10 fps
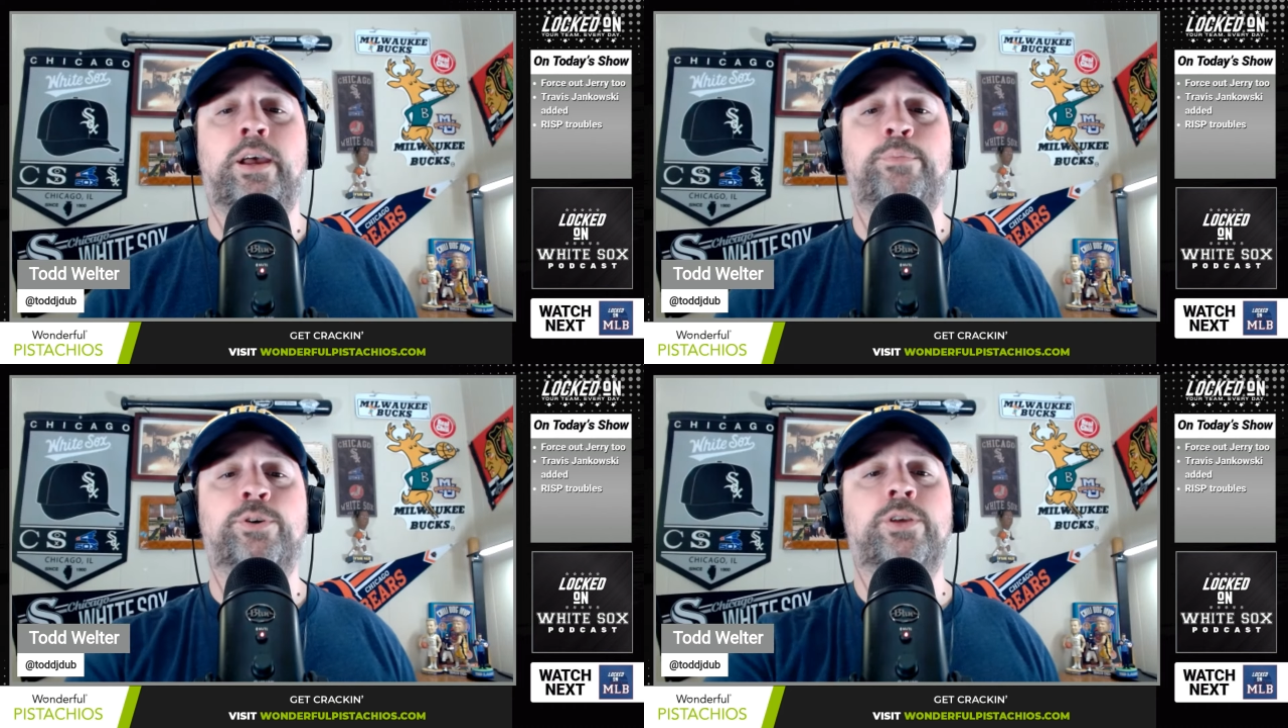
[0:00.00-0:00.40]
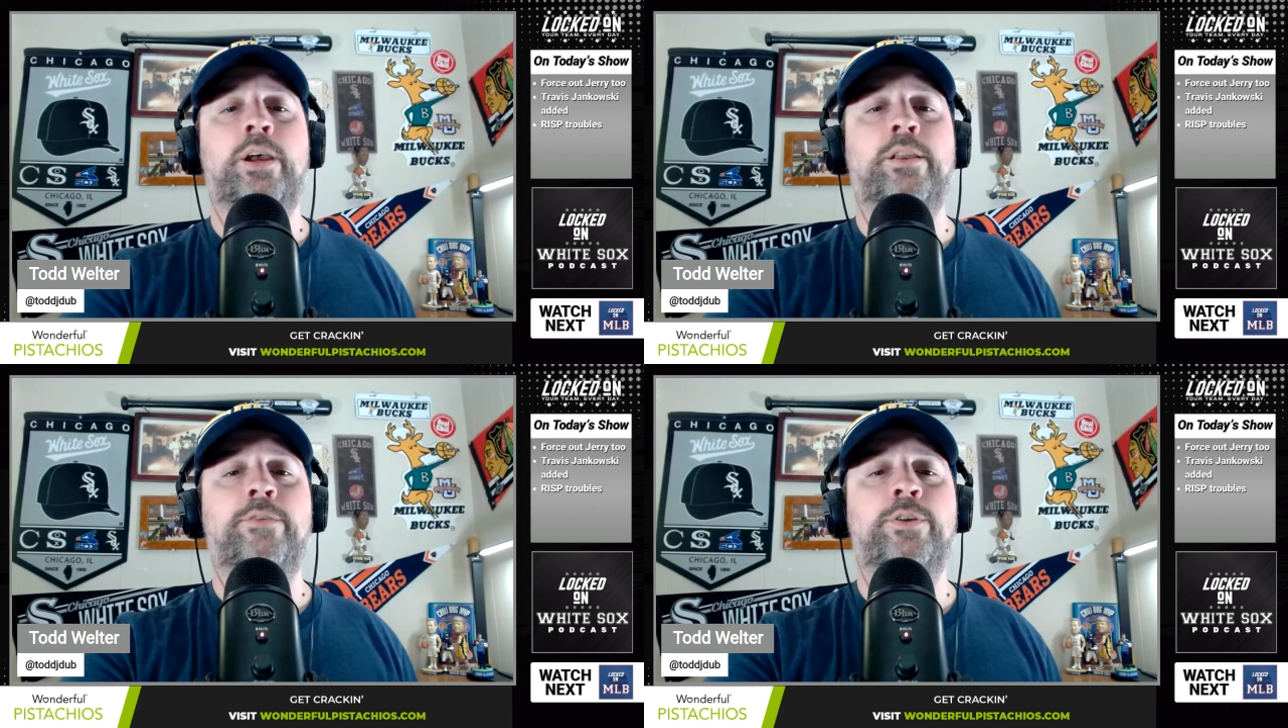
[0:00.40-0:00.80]
Personally,
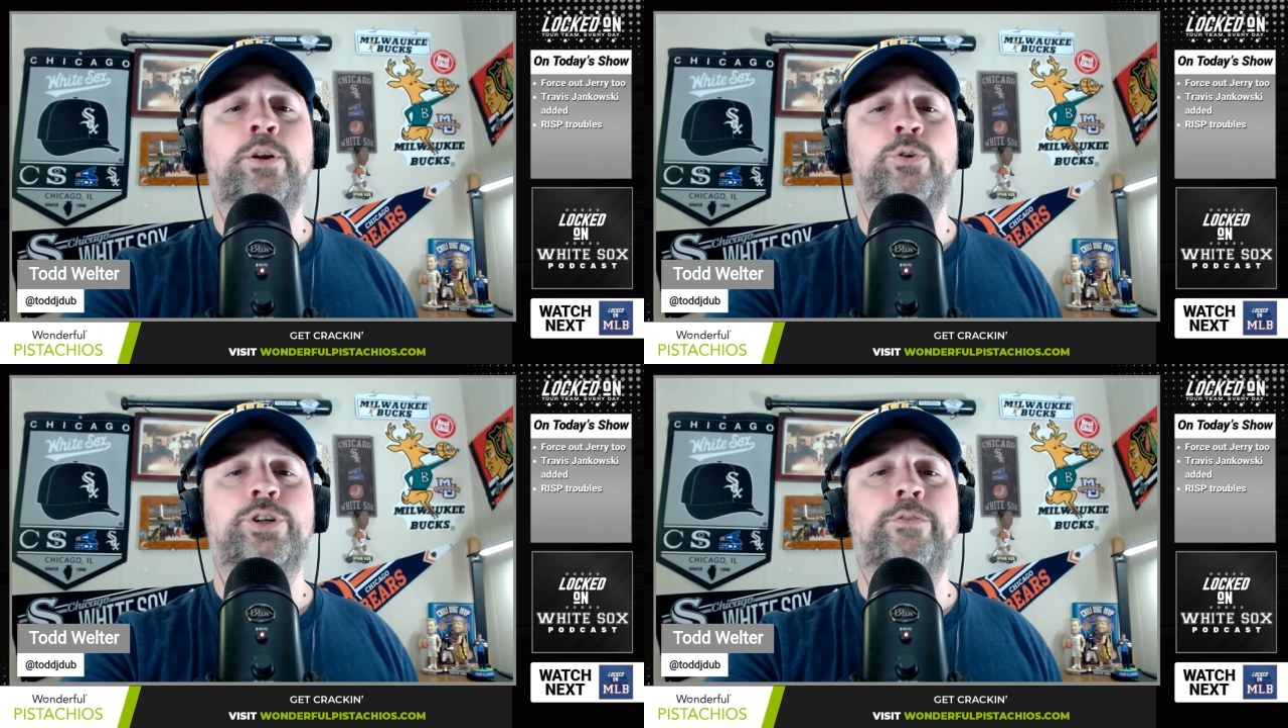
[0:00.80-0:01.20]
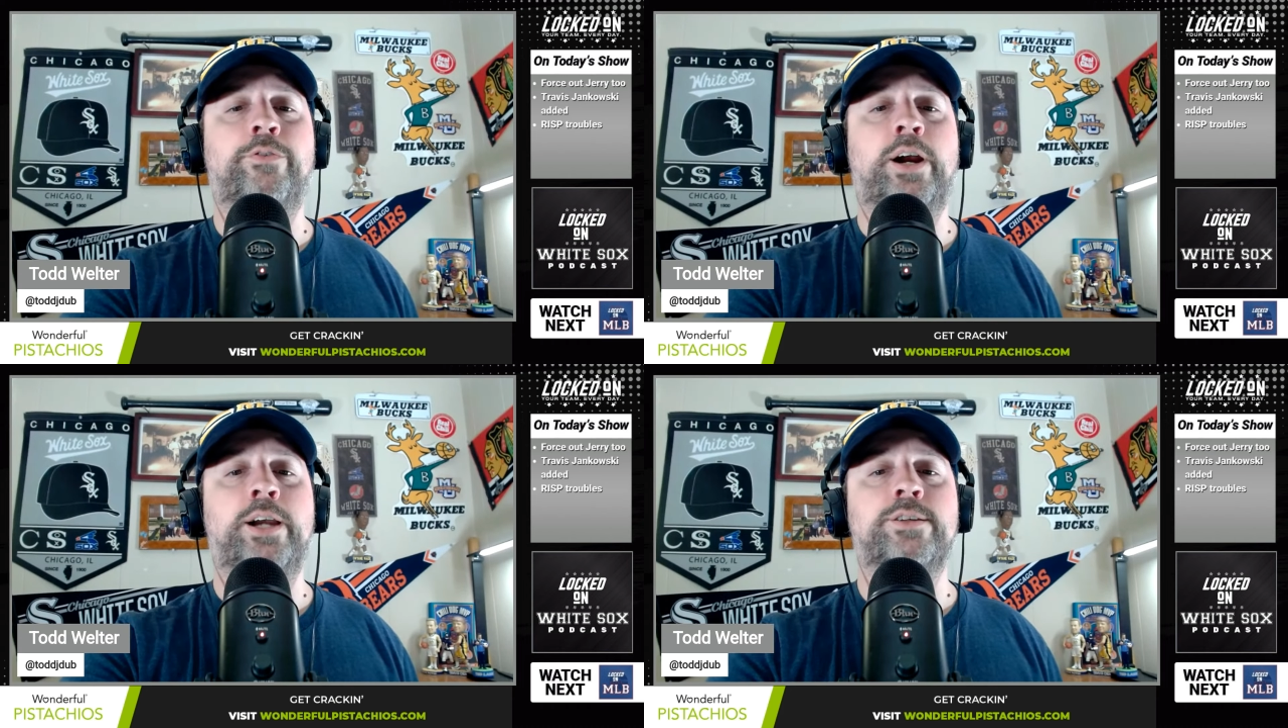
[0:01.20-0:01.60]
I love the no-shell
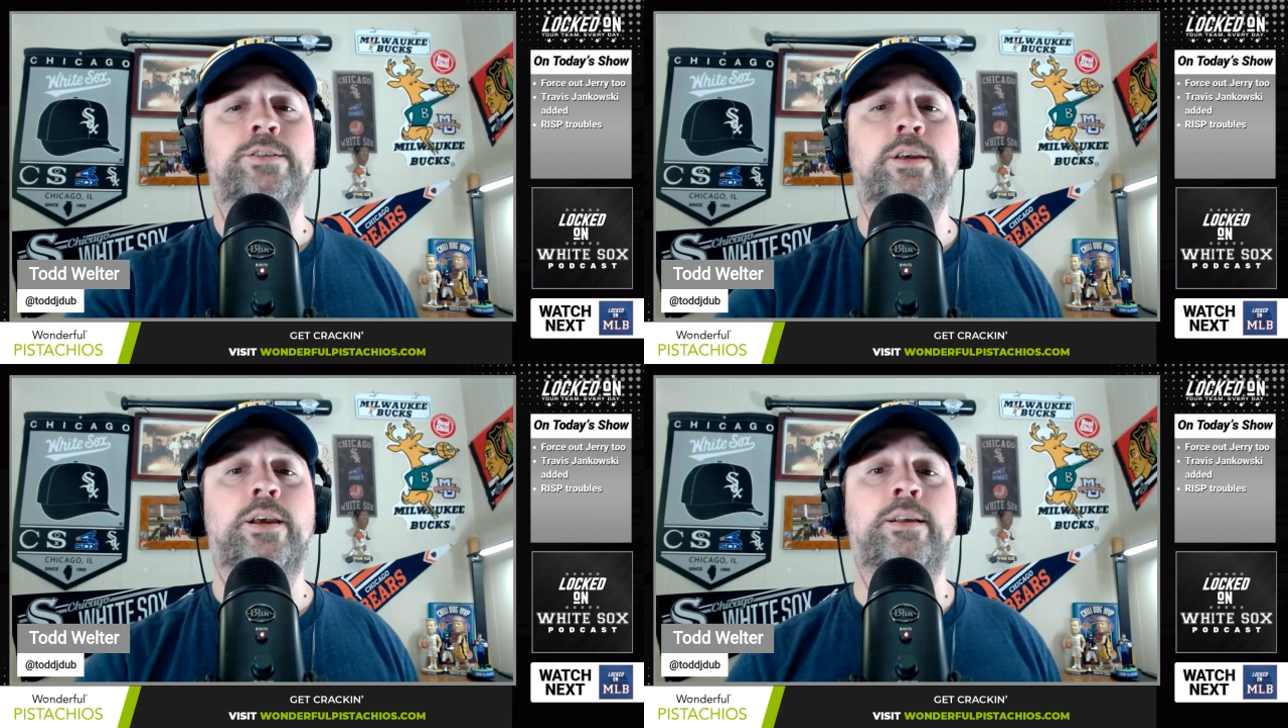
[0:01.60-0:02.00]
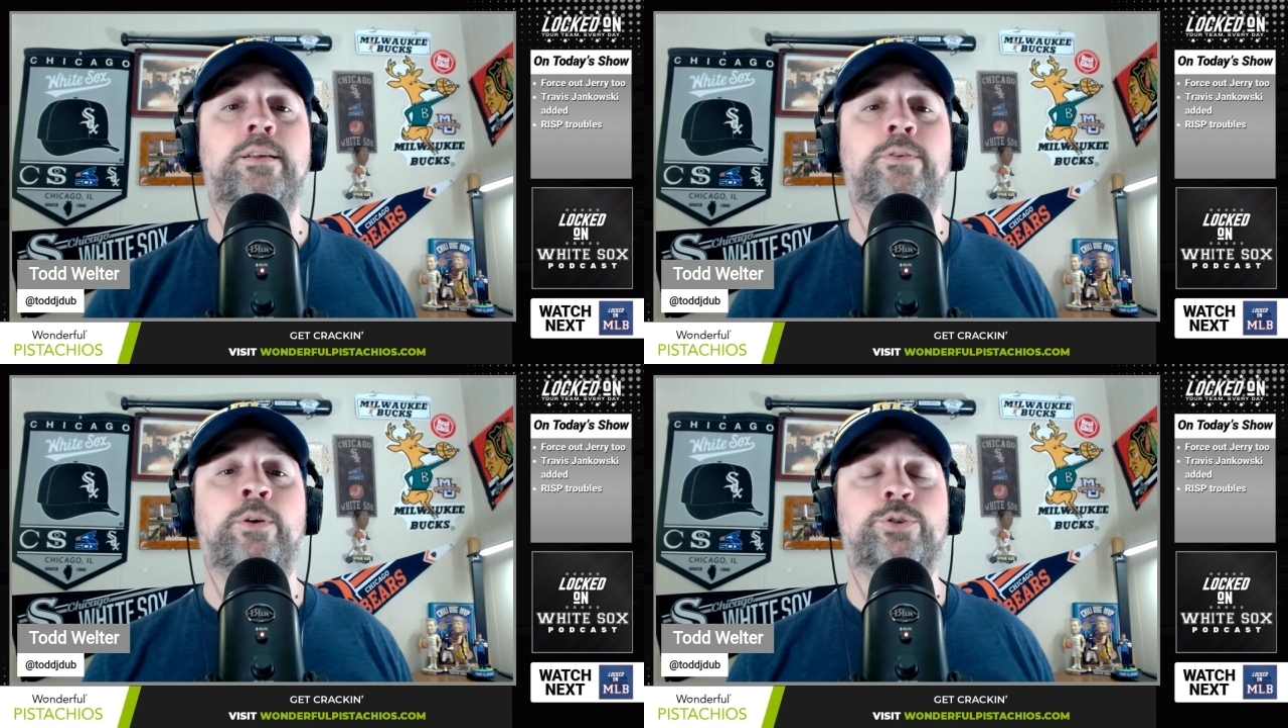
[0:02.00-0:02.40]

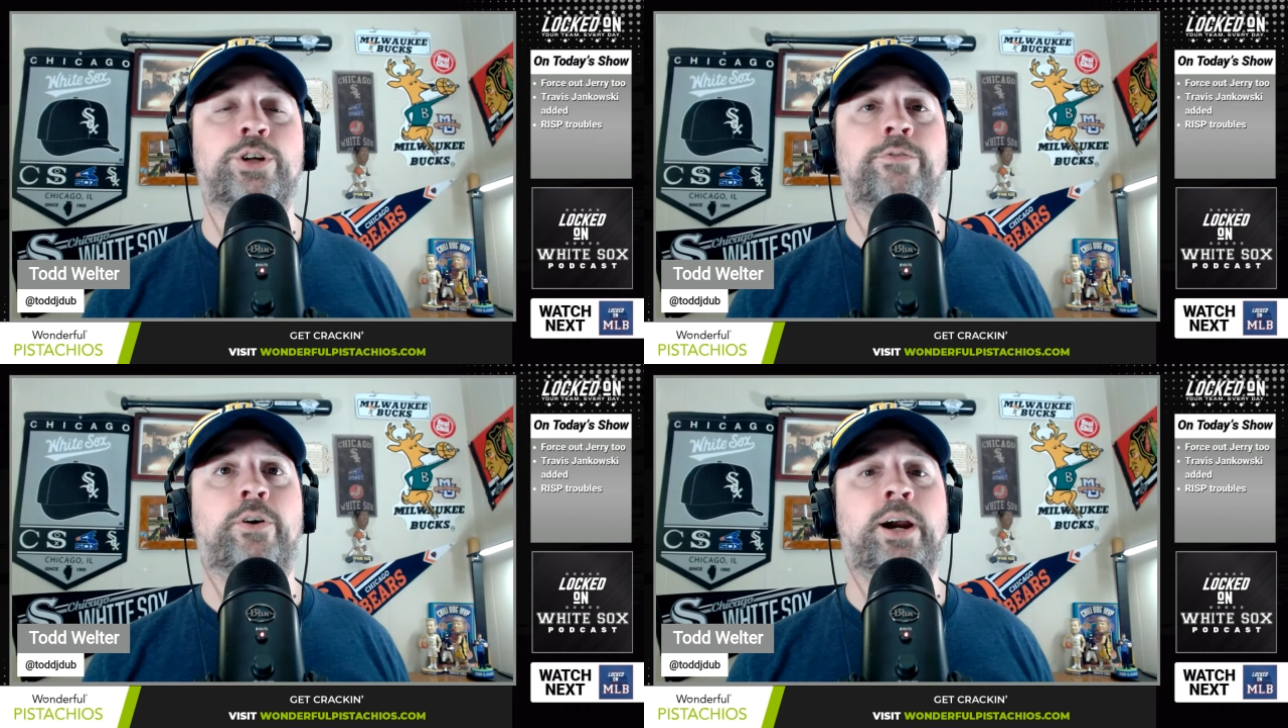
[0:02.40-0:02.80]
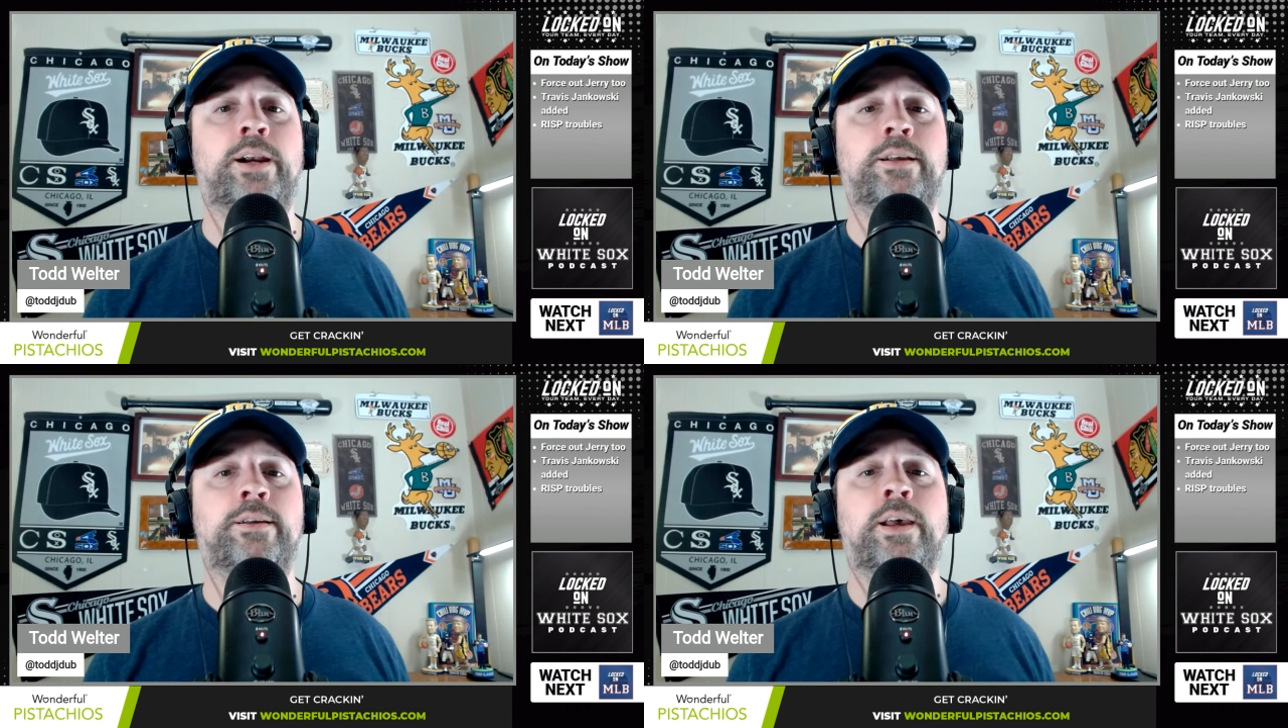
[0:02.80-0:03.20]

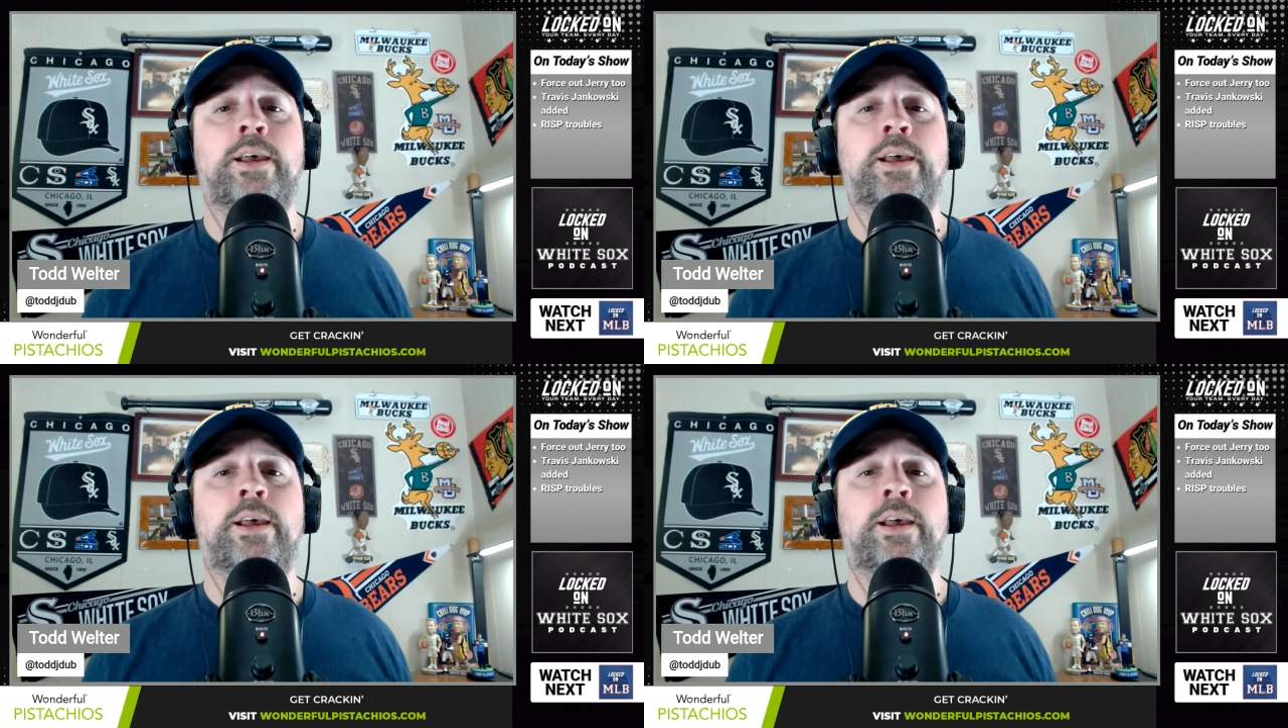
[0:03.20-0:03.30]
variety.